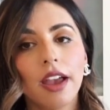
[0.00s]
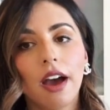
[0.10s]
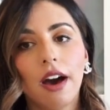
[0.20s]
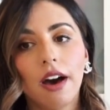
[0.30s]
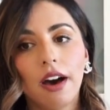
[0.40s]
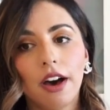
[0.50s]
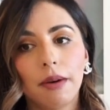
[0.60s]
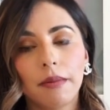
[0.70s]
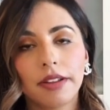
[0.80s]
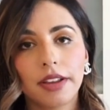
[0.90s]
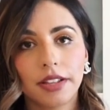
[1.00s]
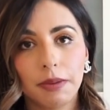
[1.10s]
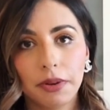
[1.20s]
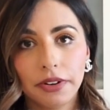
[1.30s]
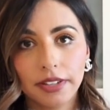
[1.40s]
Lily
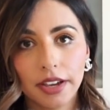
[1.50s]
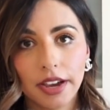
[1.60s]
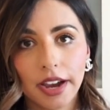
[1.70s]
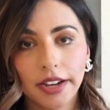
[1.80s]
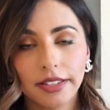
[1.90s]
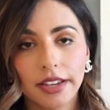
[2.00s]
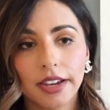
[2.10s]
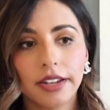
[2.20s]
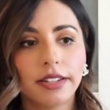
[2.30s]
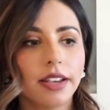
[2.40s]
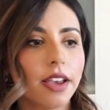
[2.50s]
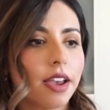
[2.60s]
Mirza has it.